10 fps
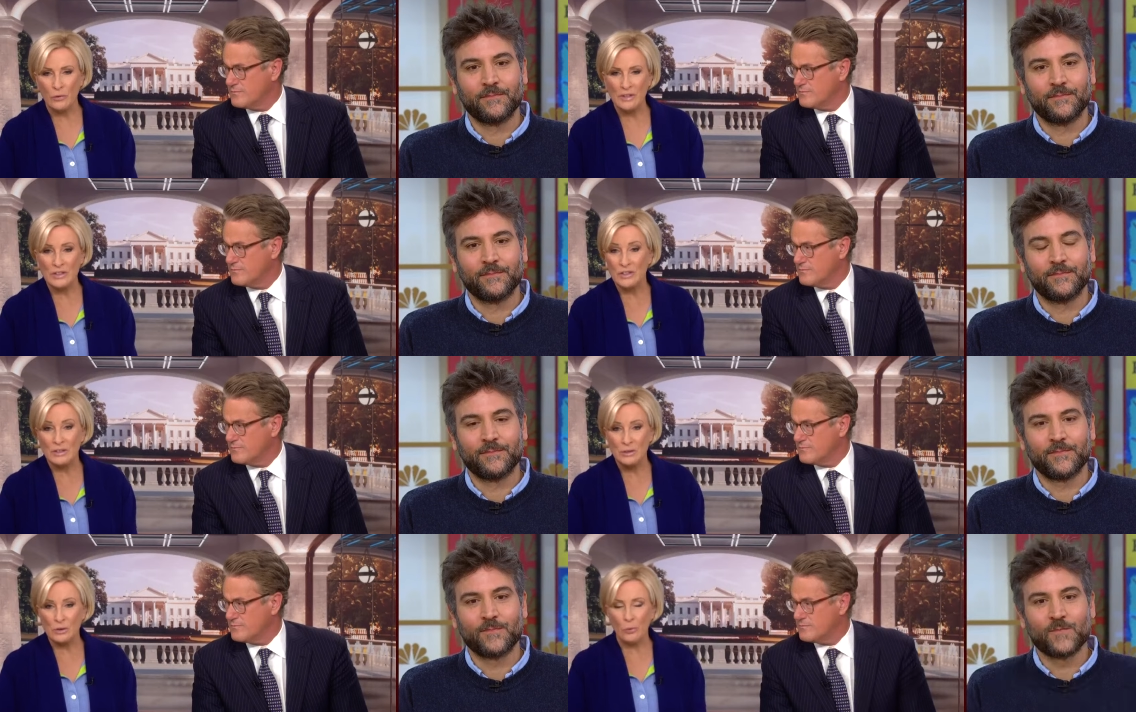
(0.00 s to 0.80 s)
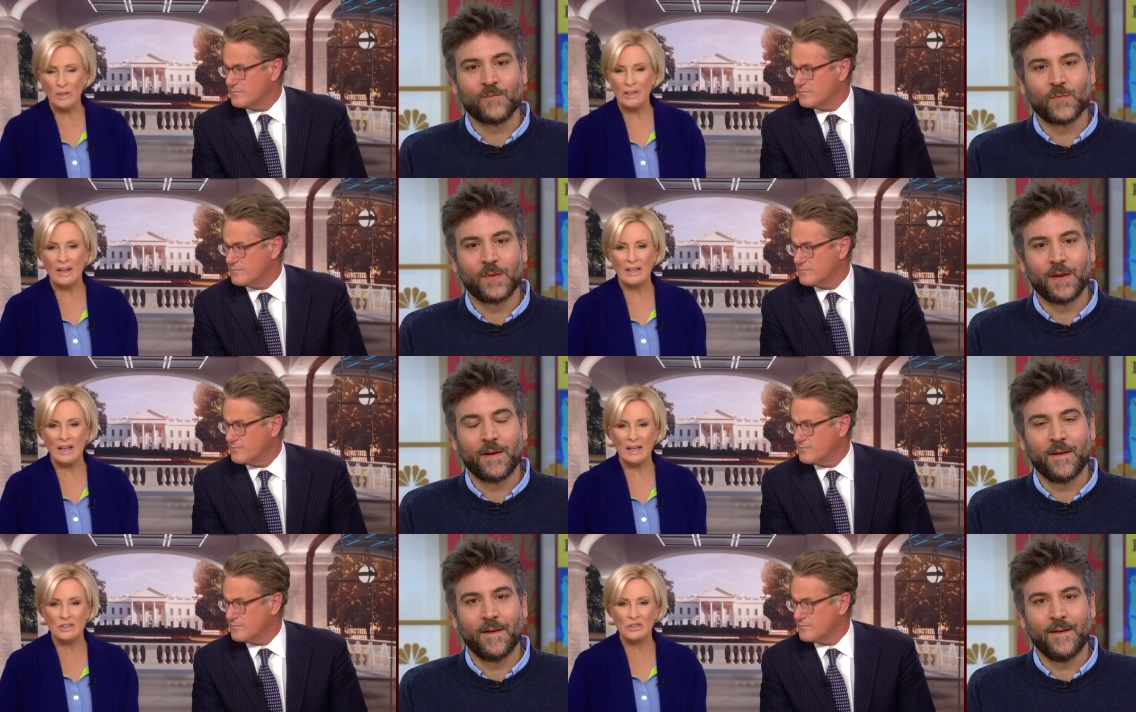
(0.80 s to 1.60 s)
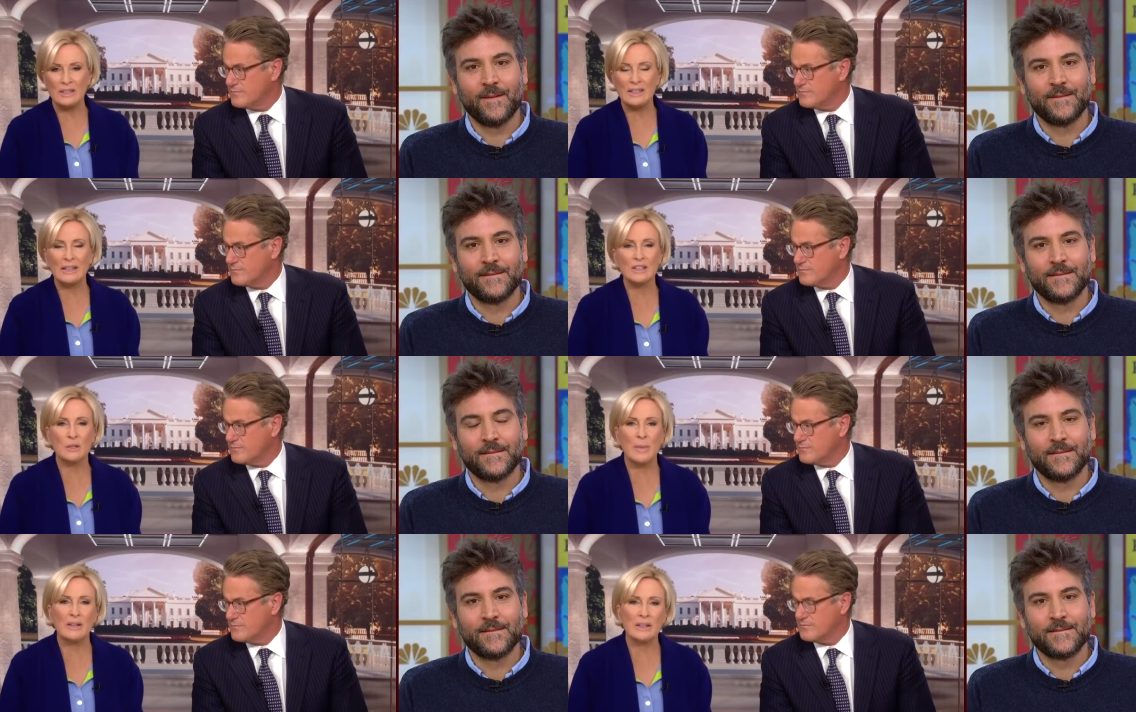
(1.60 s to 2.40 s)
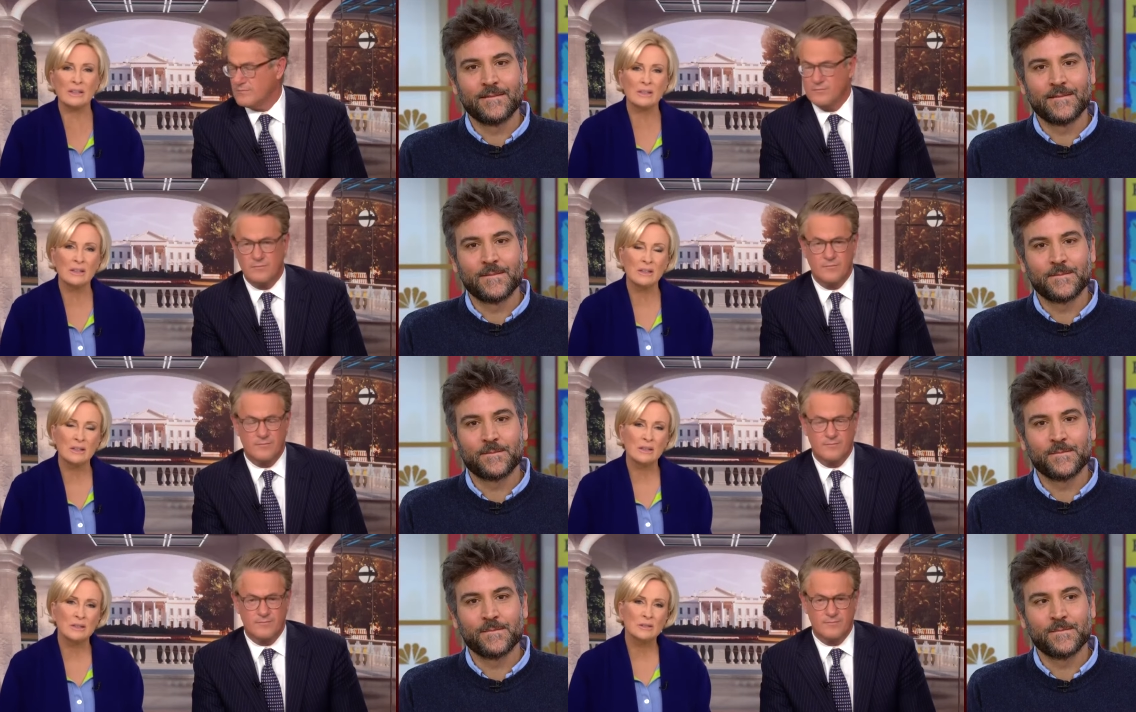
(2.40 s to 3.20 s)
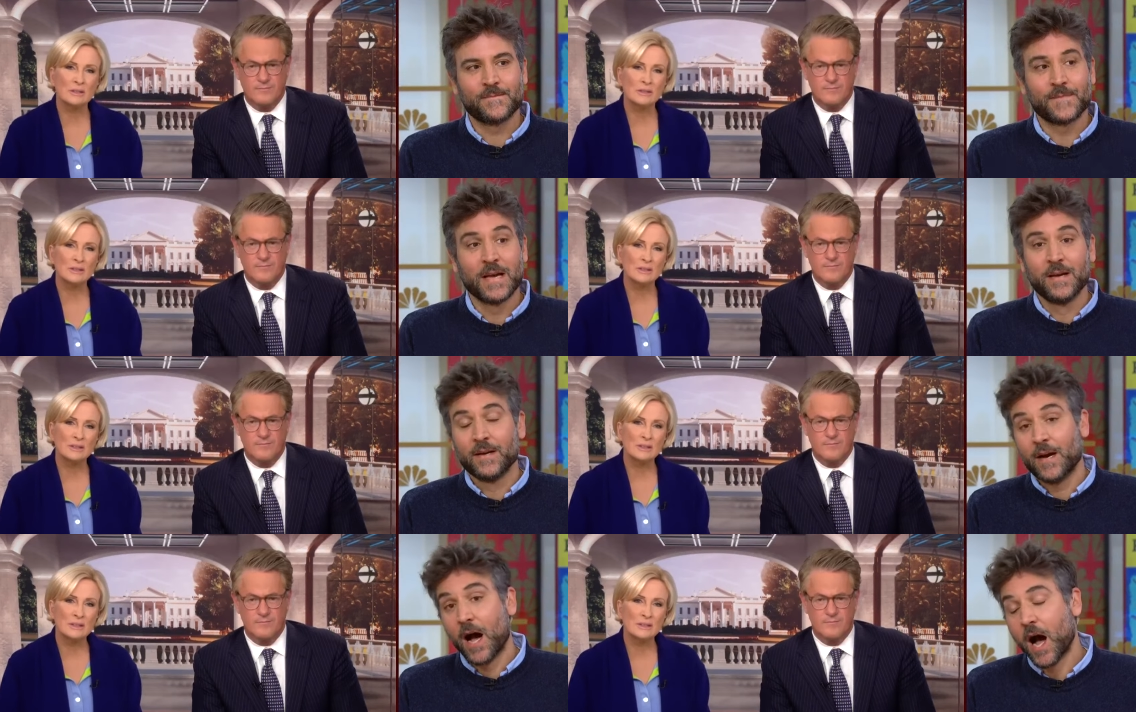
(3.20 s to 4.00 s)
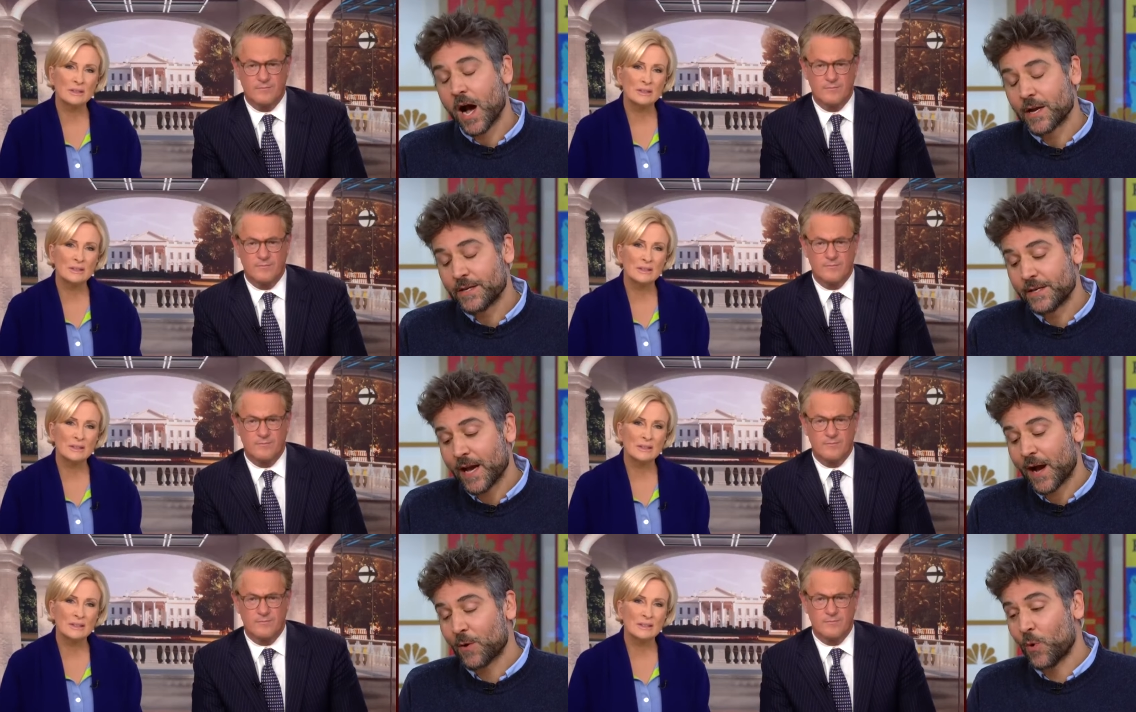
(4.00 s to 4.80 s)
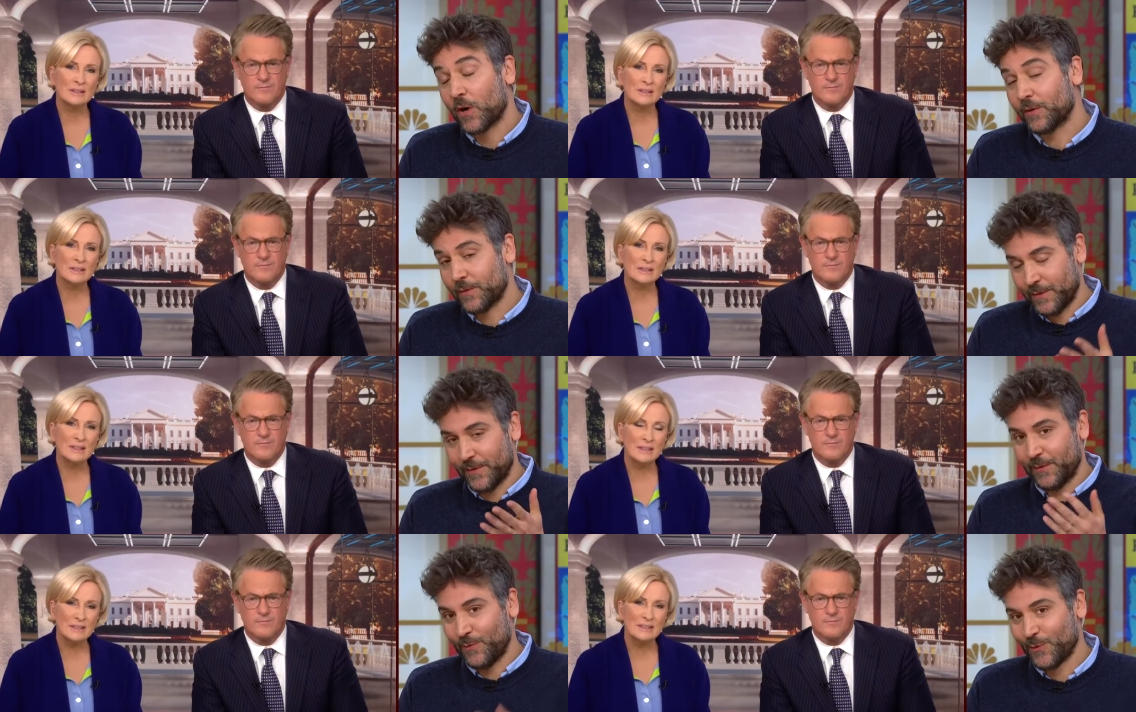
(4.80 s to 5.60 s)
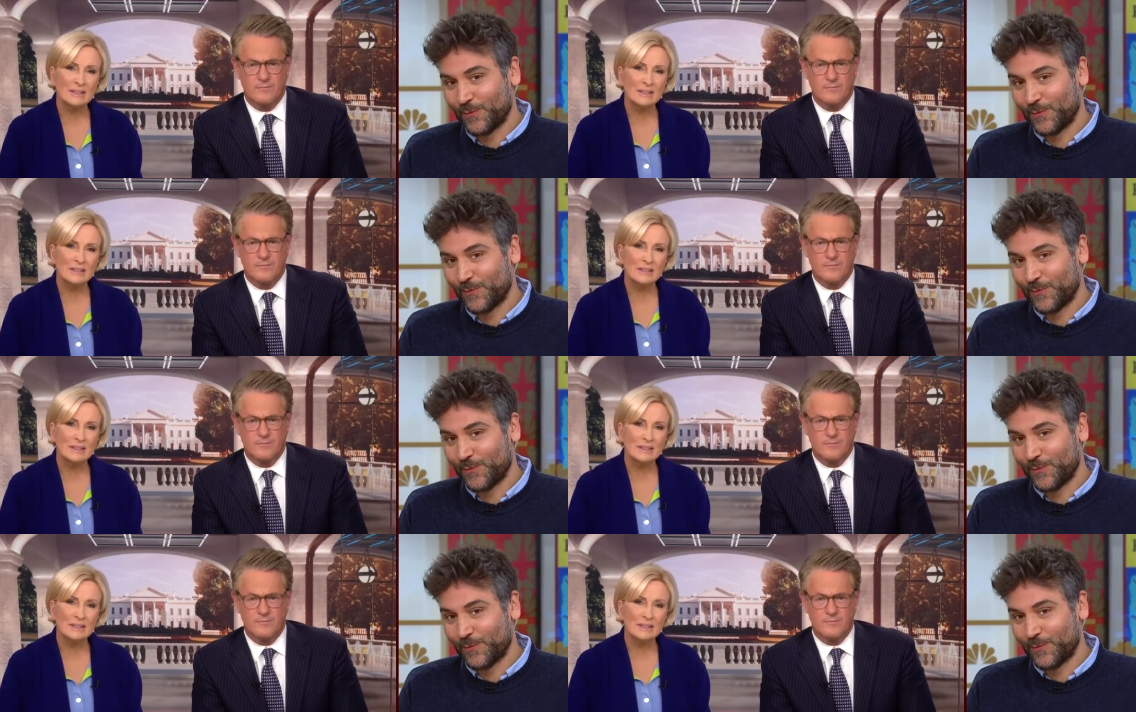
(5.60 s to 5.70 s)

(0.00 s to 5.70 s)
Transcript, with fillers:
Speaker 1: this storyline, actually. Tell us about it.
Speaker 2: Uh, yeah, well, uh, you,